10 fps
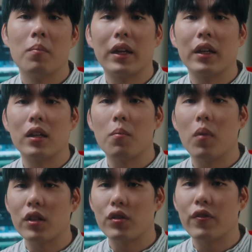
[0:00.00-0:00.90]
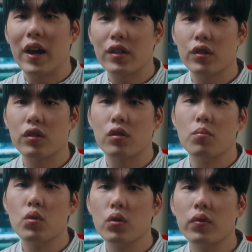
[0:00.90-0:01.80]
making it much faster to
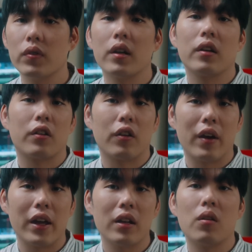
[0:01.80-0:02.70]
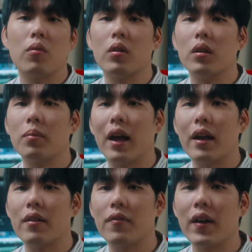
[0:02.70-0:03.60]
move, grade, or
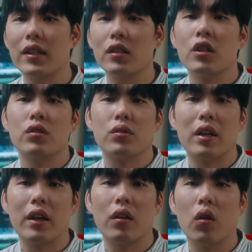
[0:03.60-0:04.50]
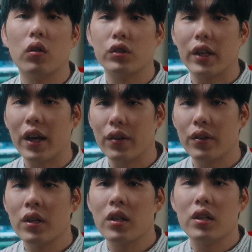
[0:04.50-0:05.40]
apply effects to them all together,
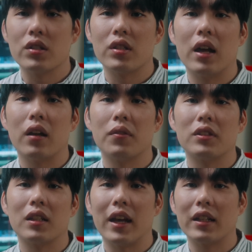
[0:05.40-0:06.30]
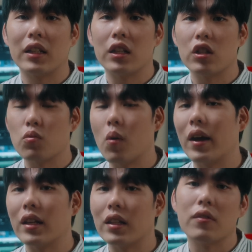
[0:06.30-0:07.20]
instead of selecting each
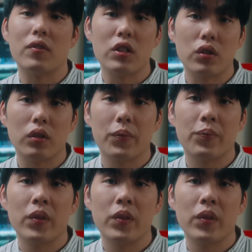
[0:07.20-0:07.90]
one individually.